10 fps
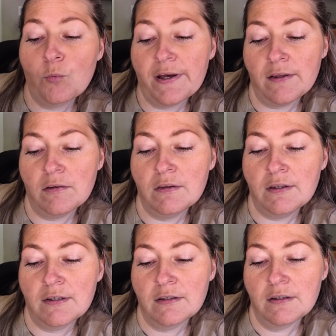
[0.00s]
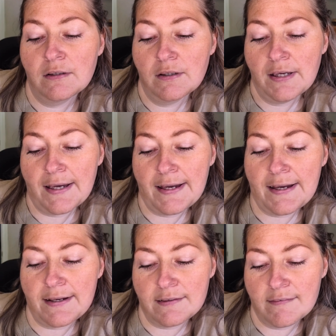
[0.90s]
well
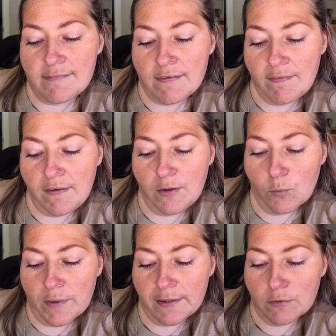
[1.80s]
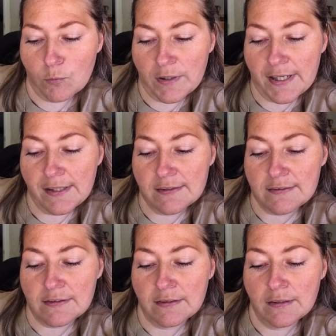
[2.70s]
as the white on white
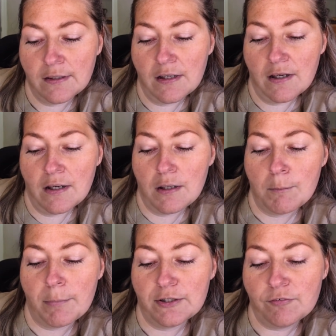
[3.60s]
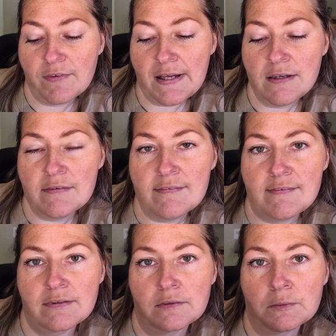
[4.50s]
butterflies.